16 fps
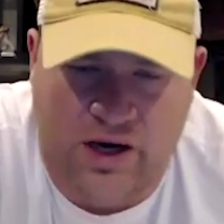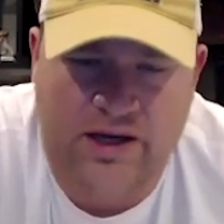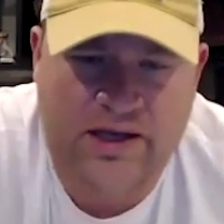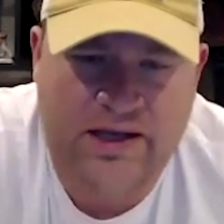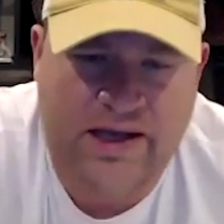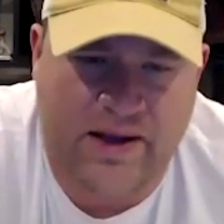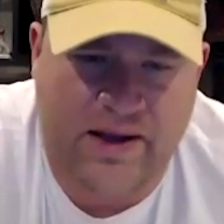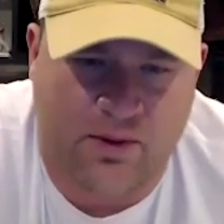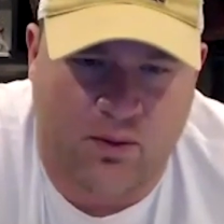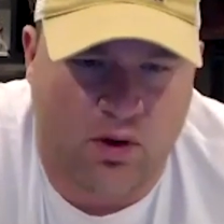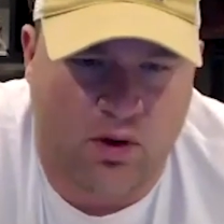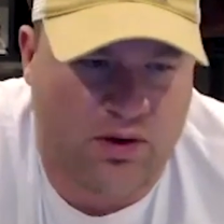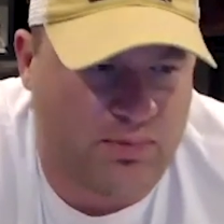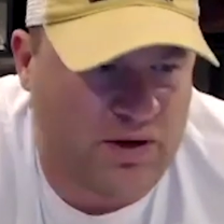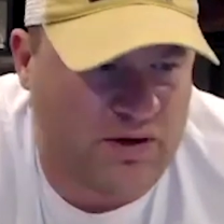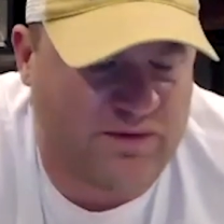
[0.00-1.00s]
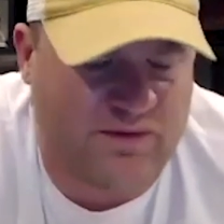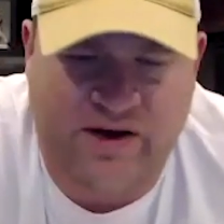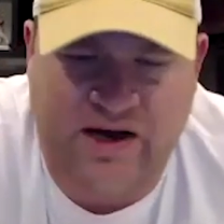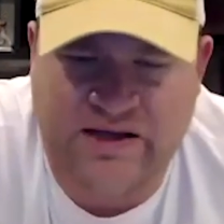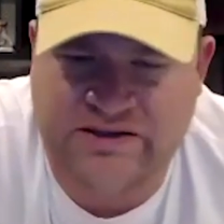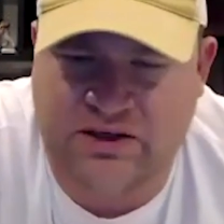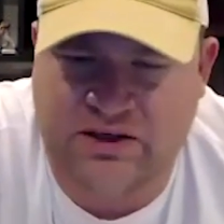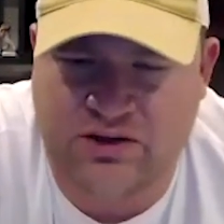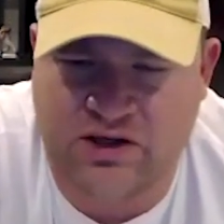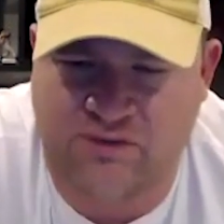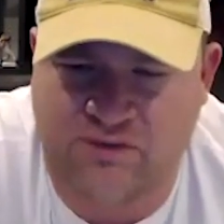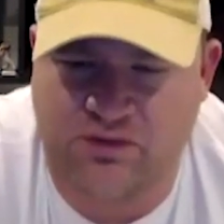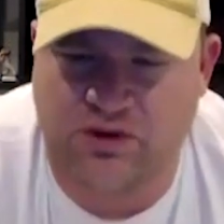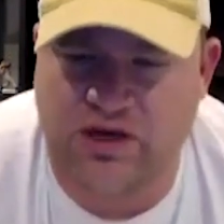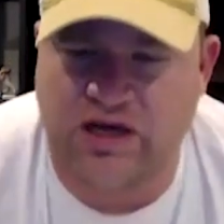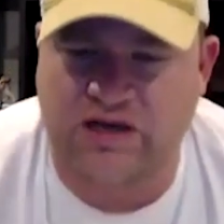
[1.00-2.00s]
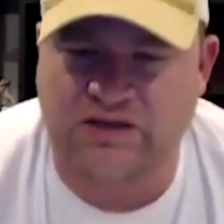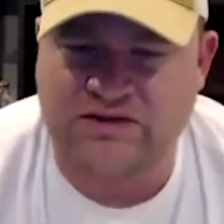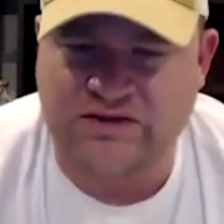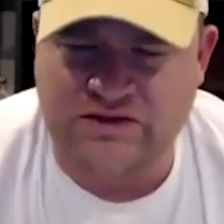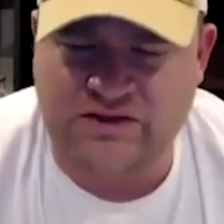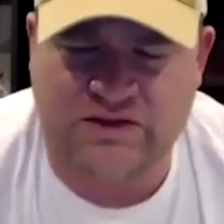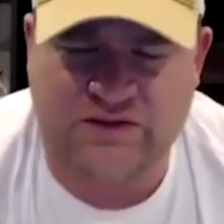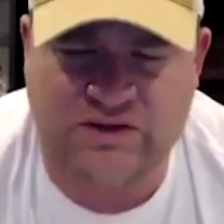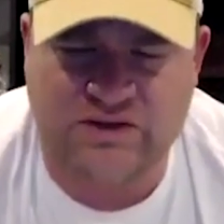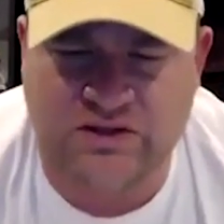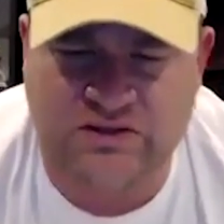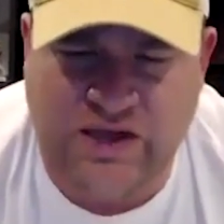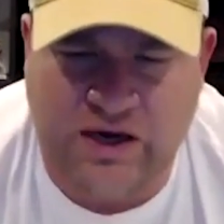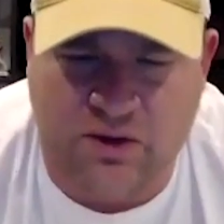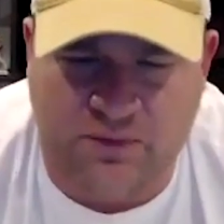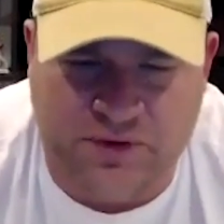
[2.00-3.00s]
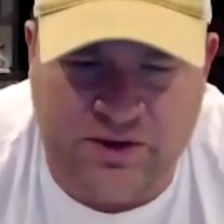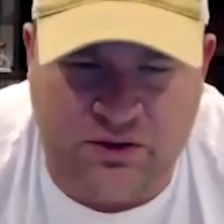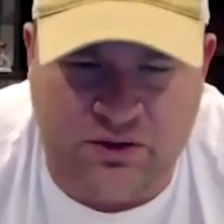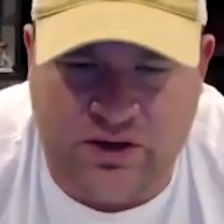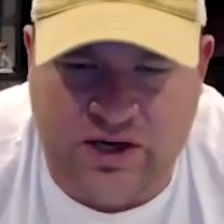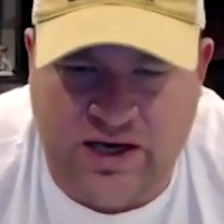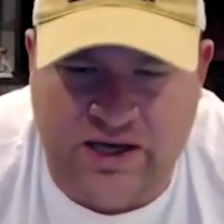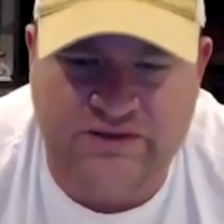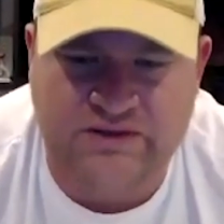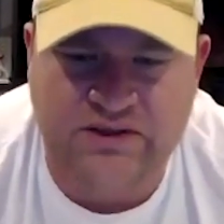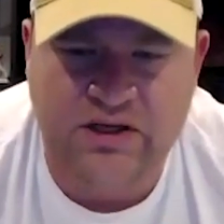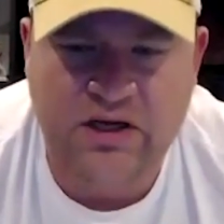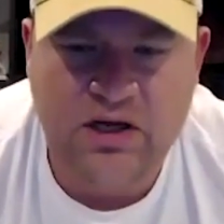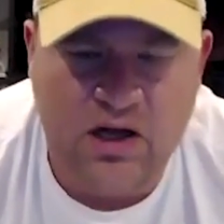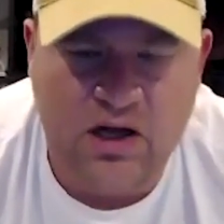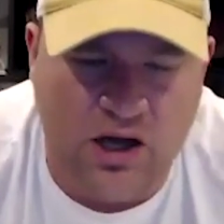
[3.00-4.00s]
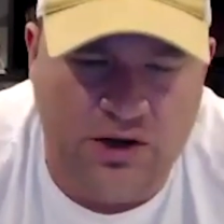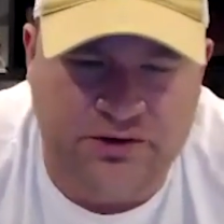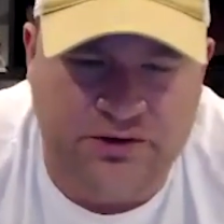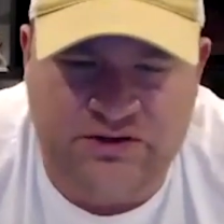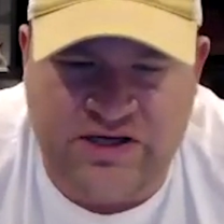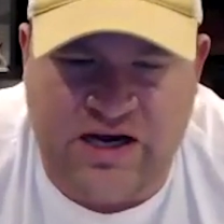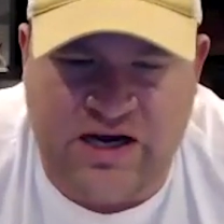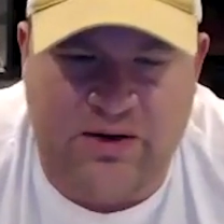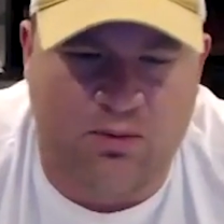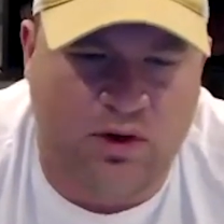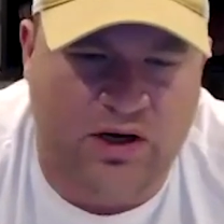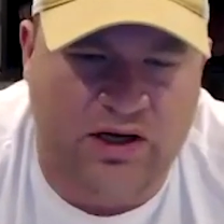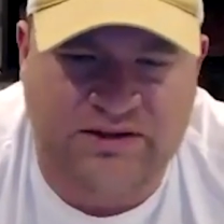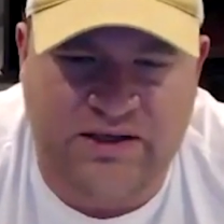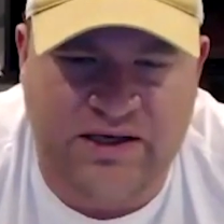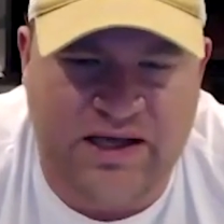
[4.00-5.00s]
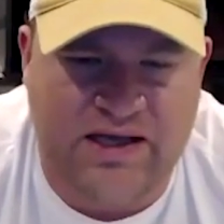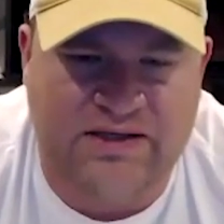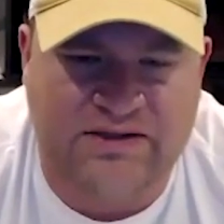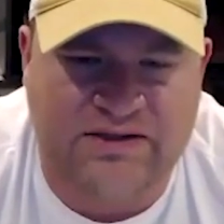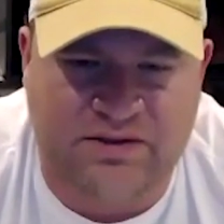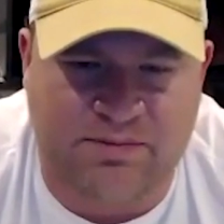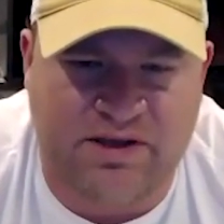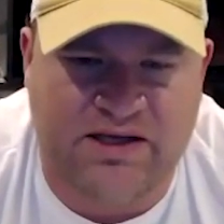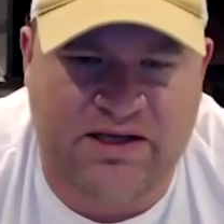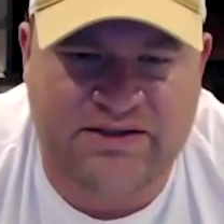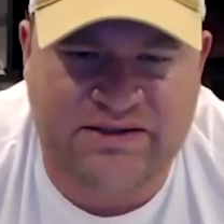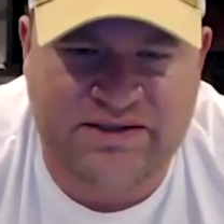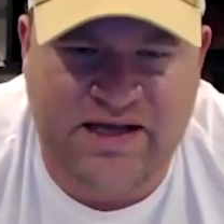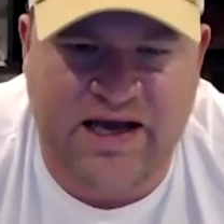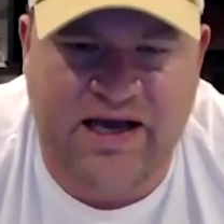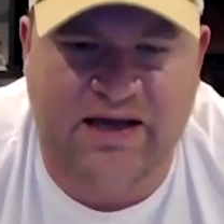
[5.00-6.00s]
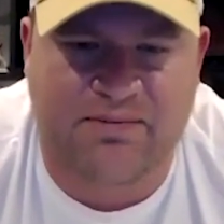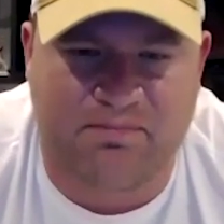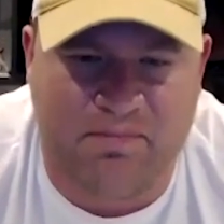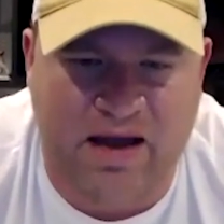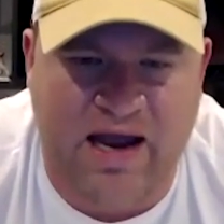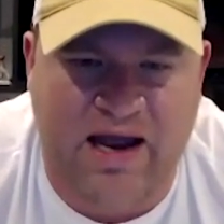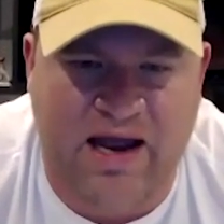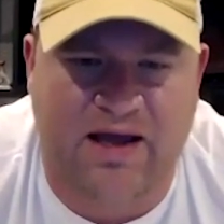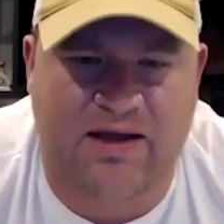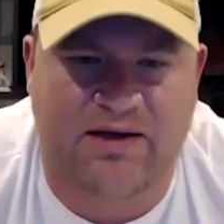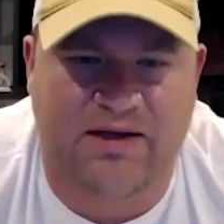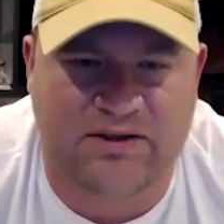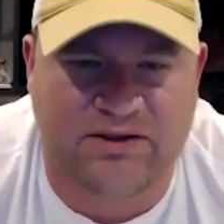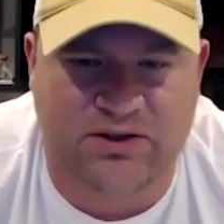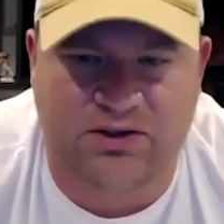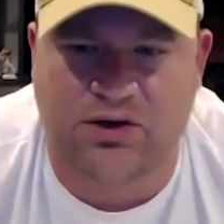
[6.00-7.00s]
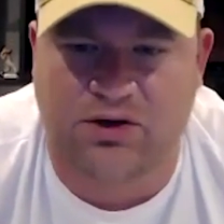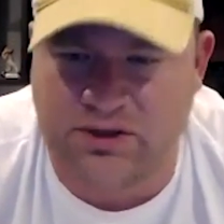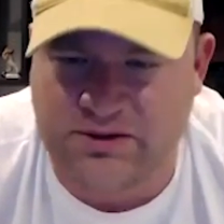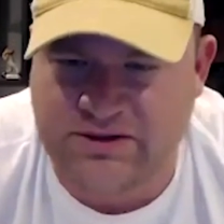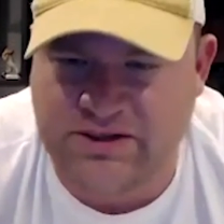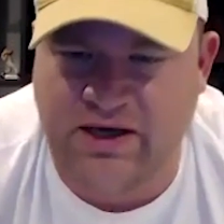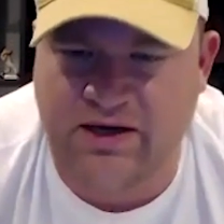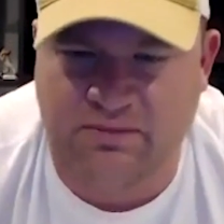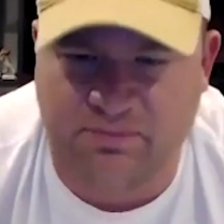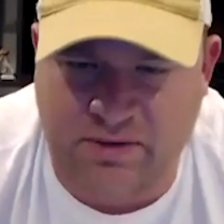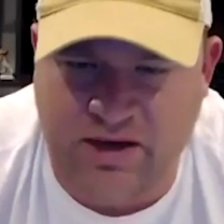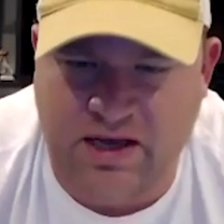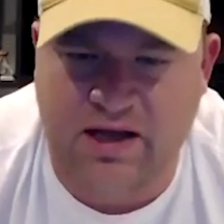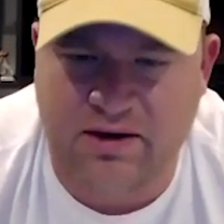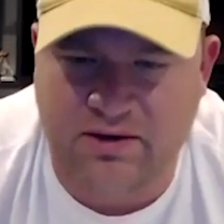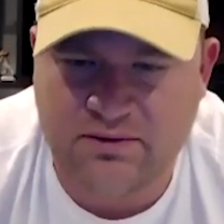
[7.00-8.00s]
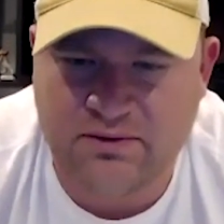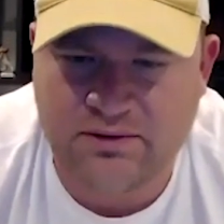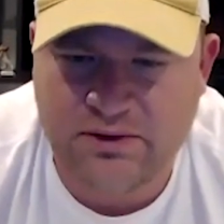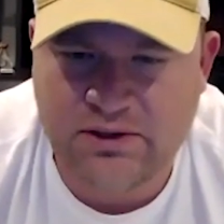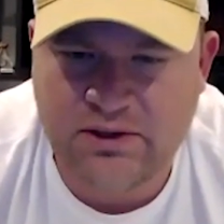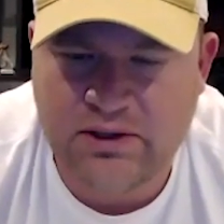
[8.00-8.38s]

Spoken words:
All right, and the one bit of advice I'll give you guys is I don't think you guys understand what it is to be a Tech man until you're a Tech man.